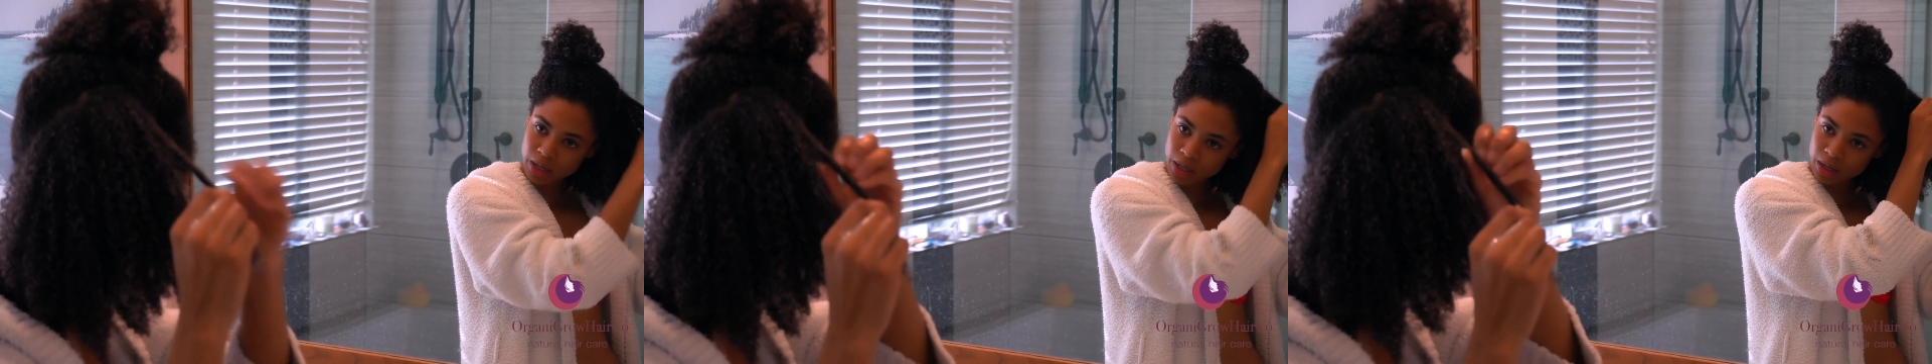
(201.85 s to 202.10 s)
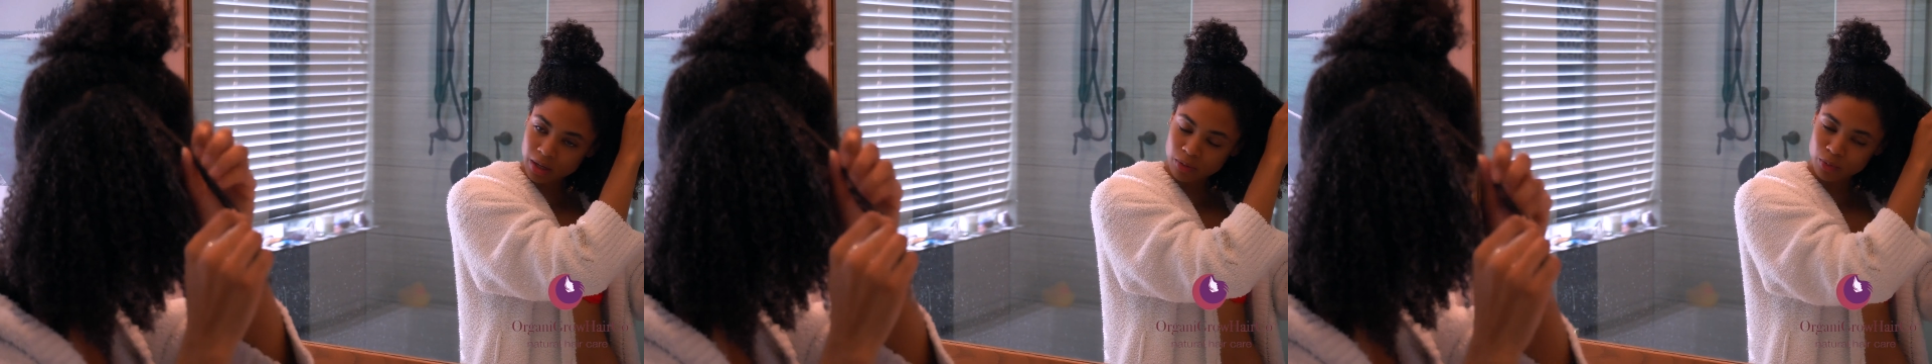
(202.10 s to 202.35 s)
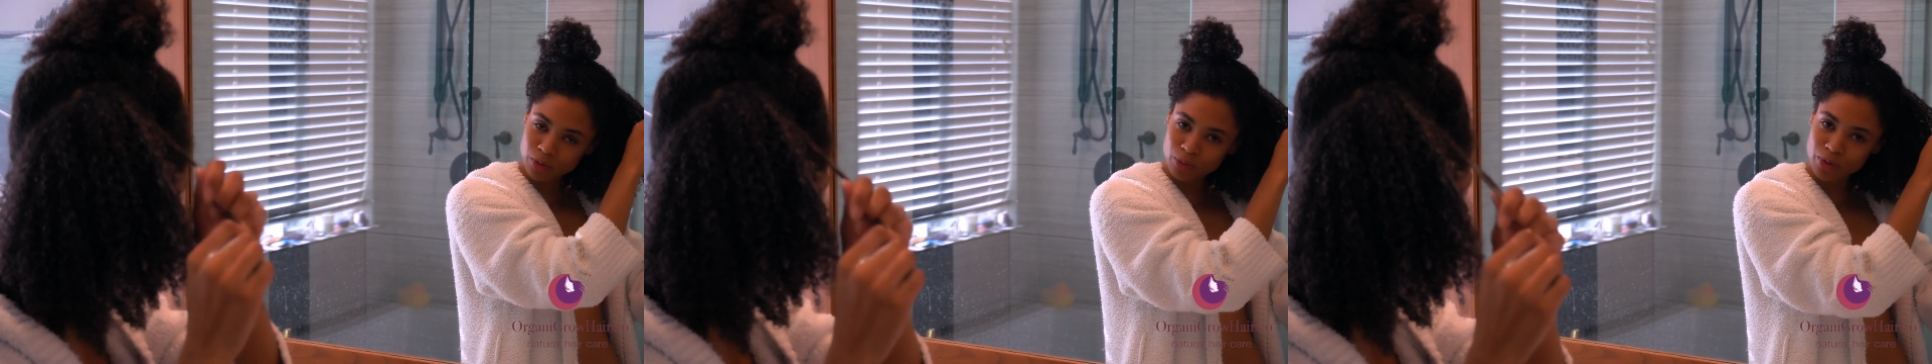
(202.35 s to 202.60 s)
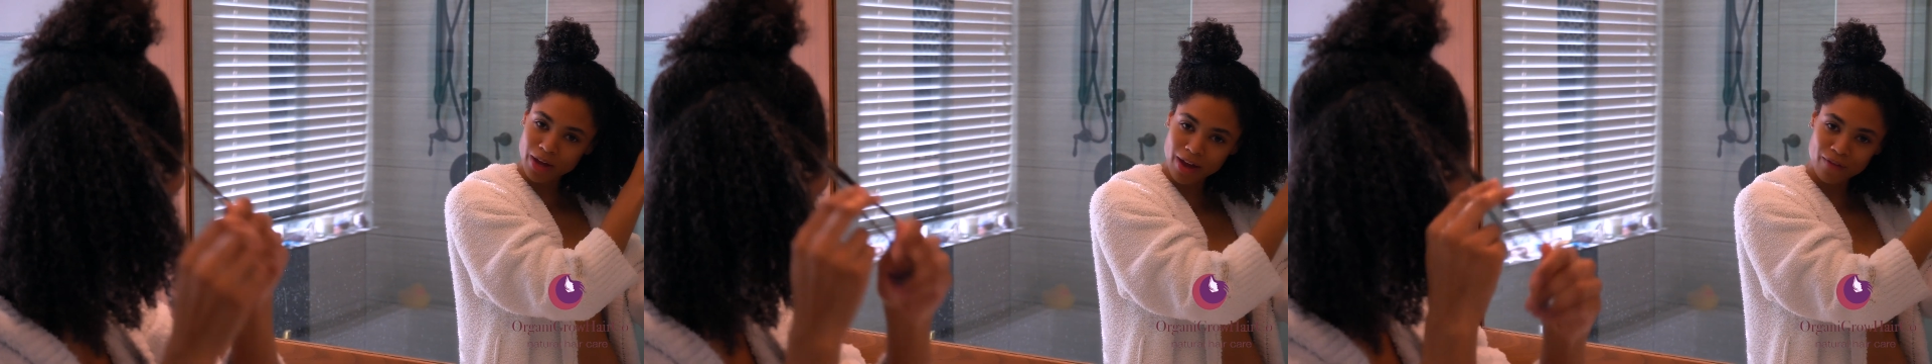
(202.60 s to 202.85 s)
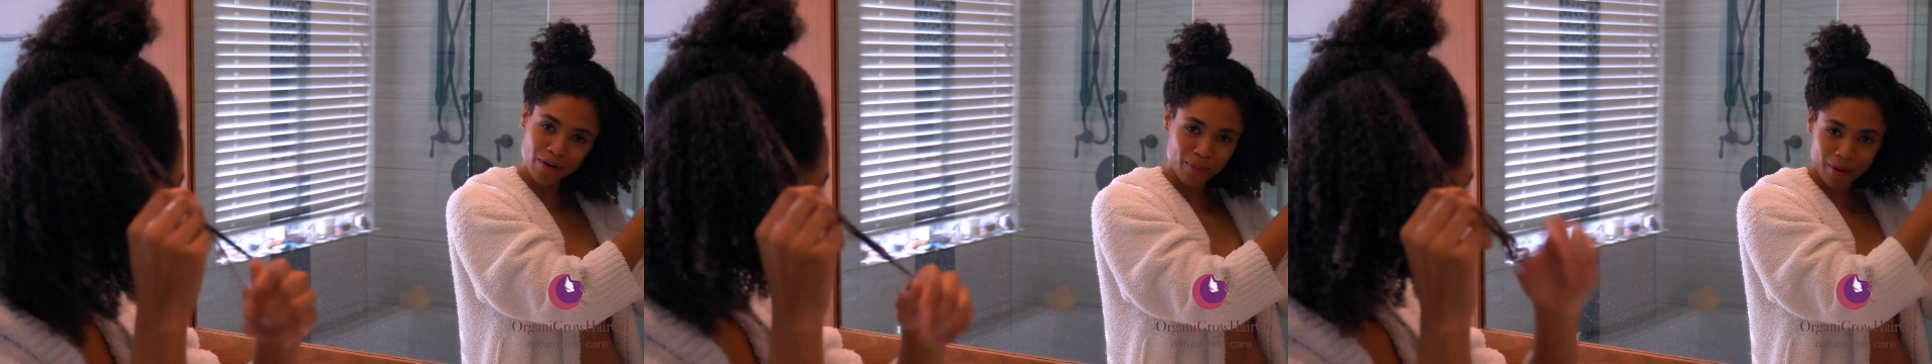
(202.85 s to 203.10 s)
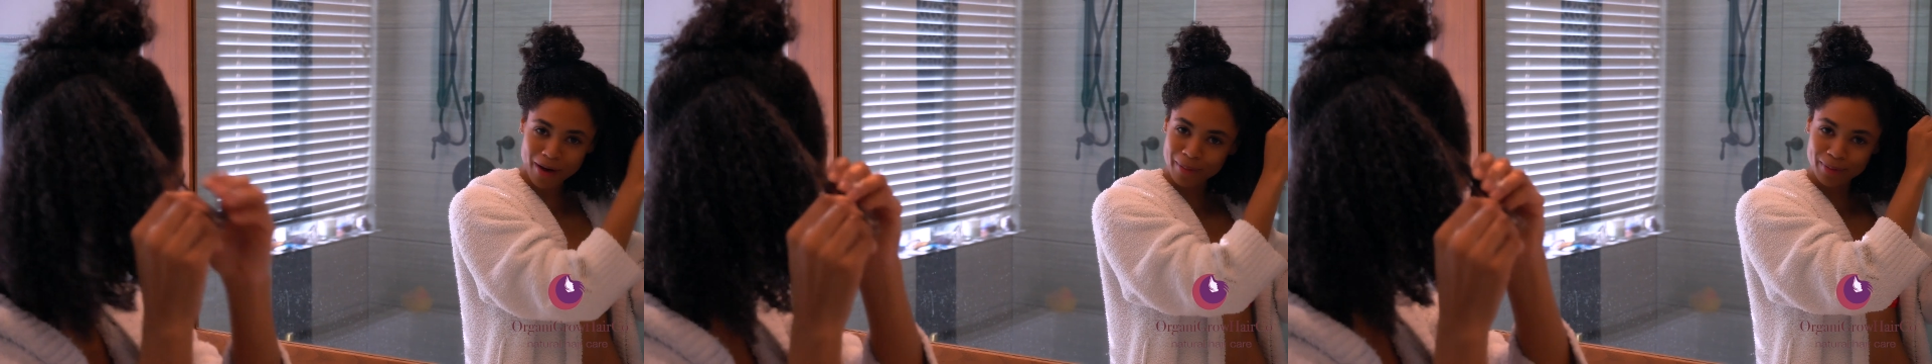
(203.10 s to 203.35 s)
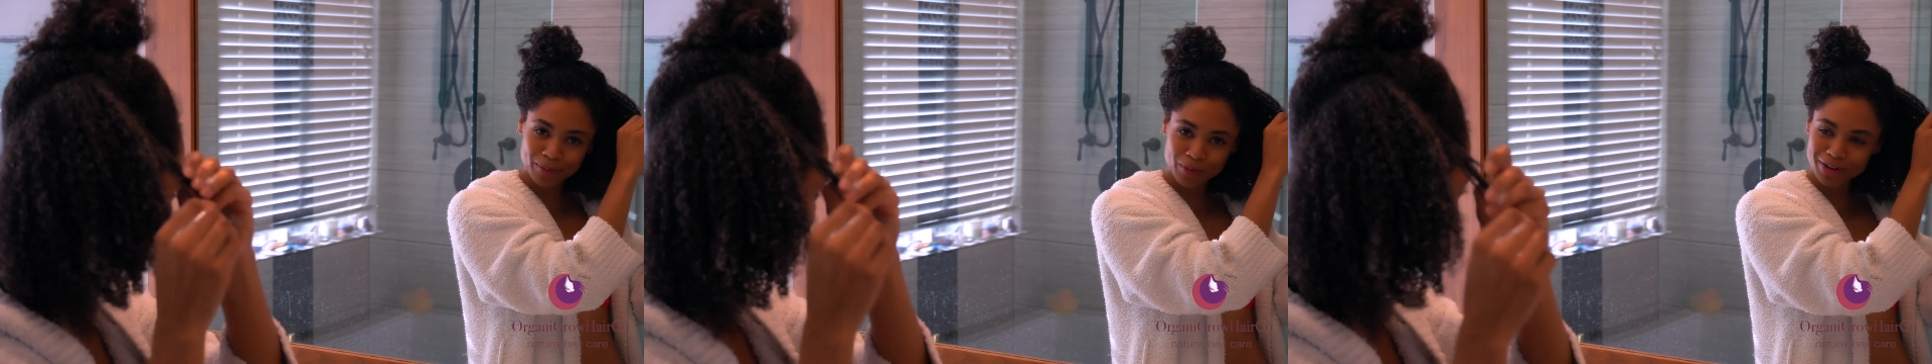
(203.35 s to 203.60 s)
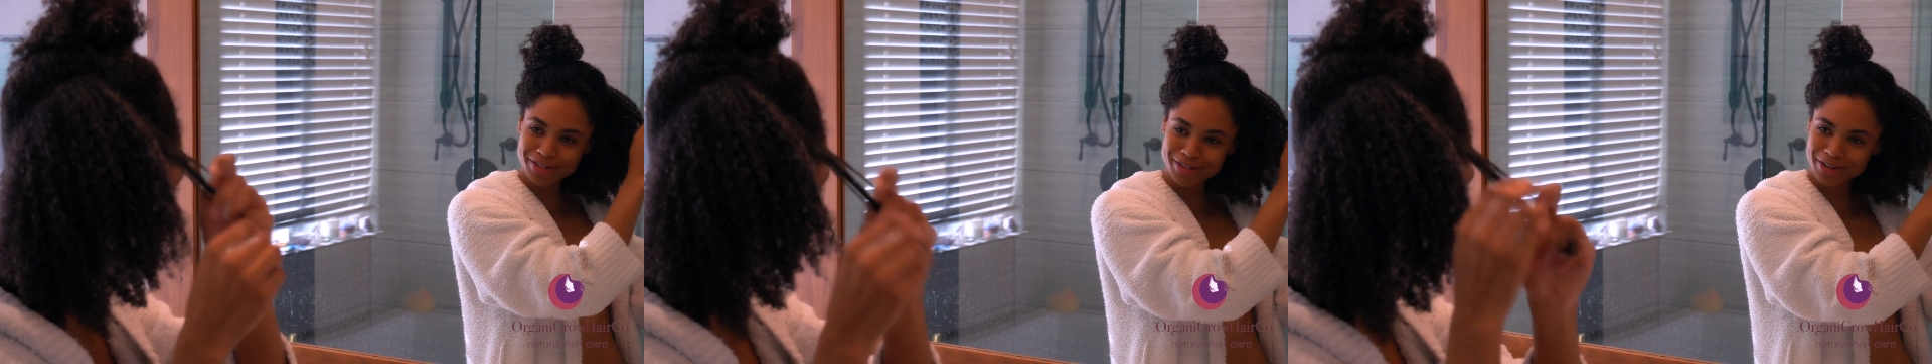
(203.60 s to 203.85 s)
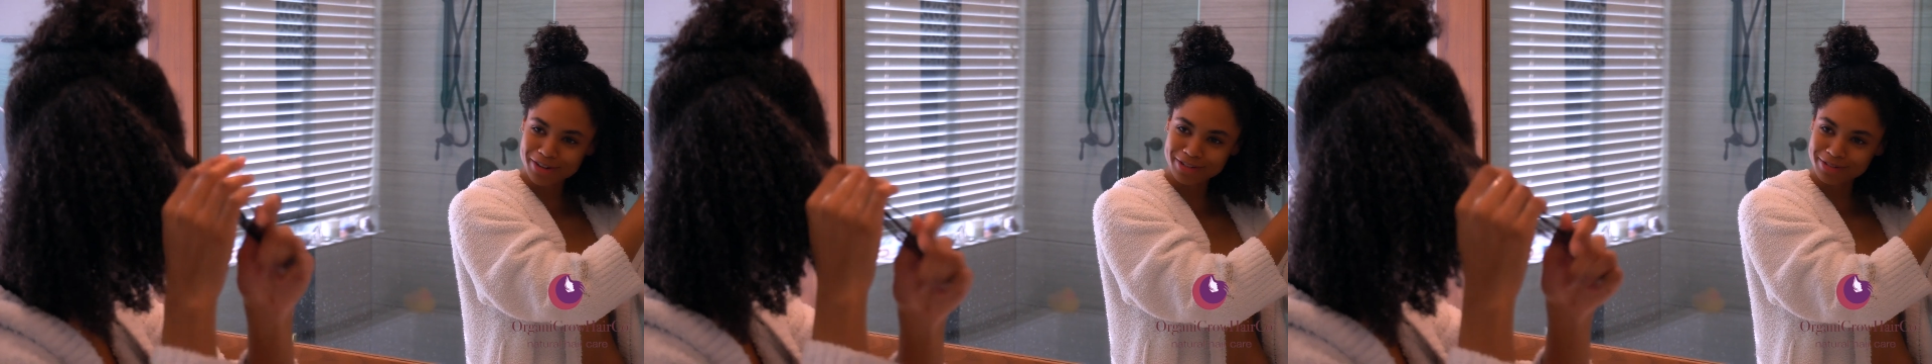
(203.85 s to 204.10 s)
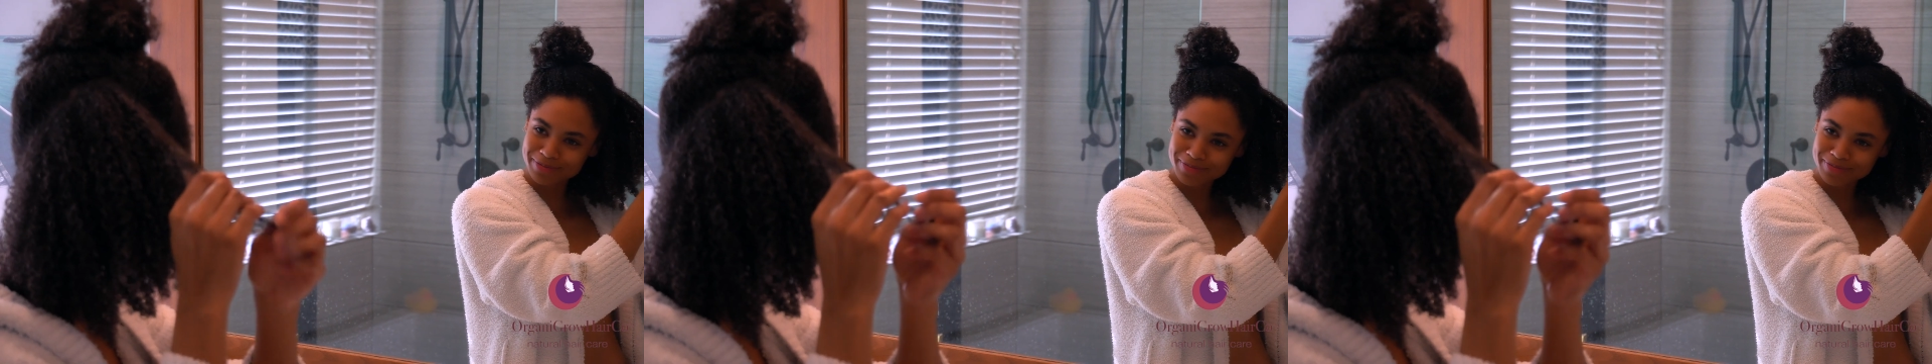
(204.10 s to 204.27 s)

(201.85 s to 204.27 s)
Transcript: and we will have a pop-in wash and go.